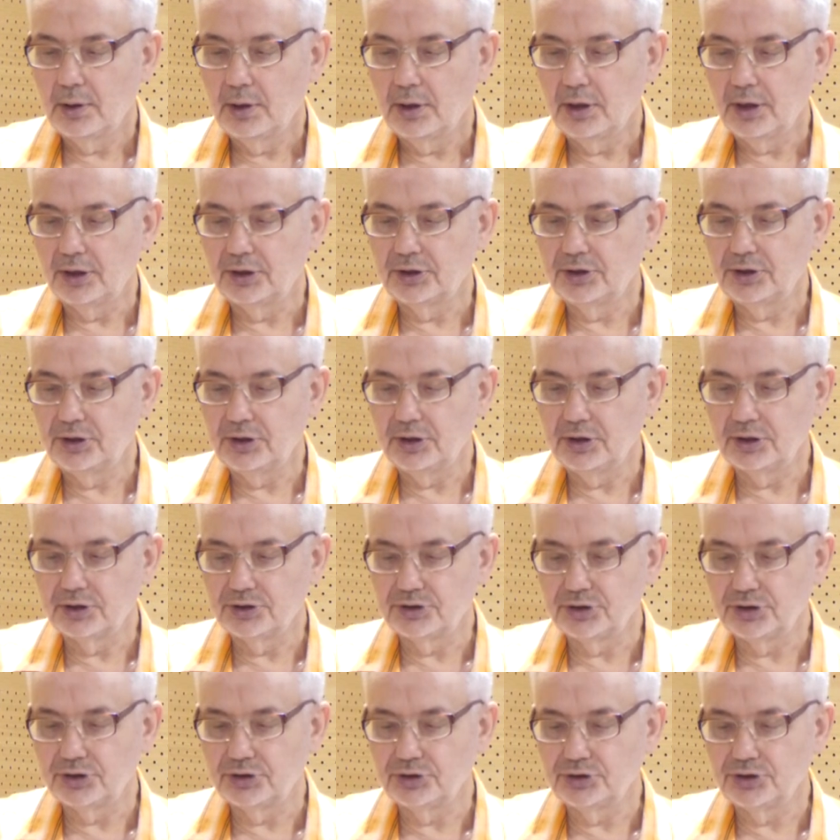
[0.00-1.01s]
And here,
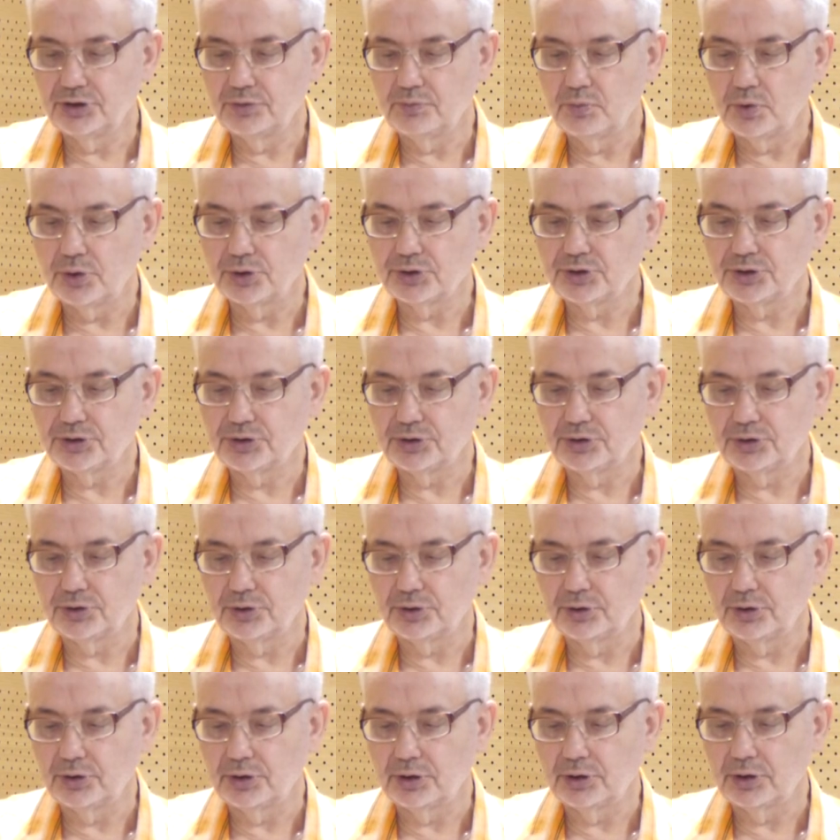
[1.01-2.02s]
the most,
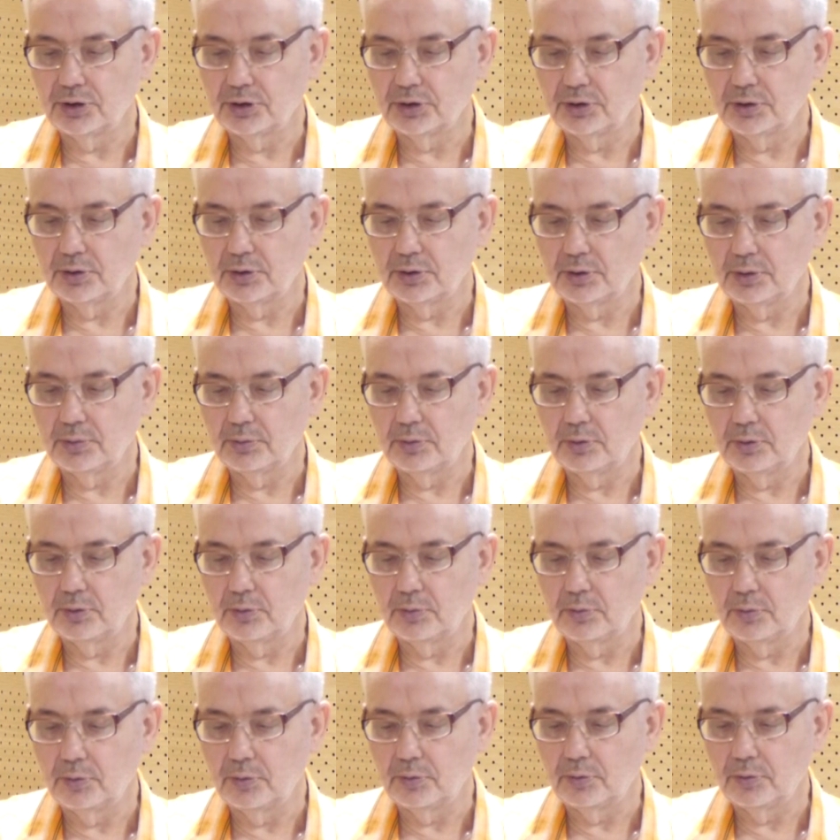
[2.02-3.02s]

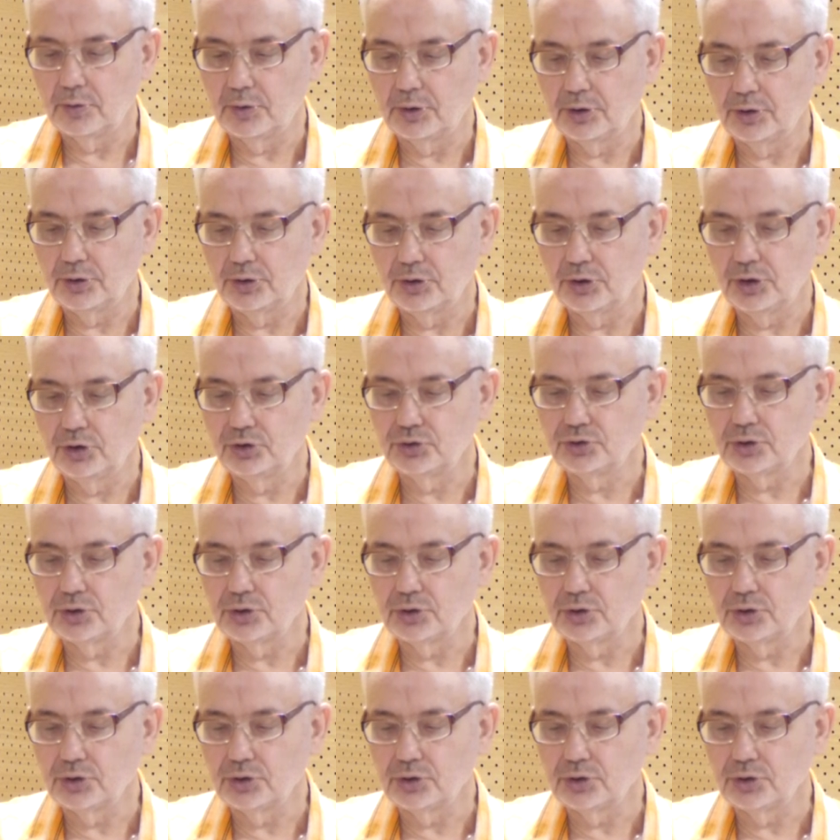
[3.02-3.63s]
in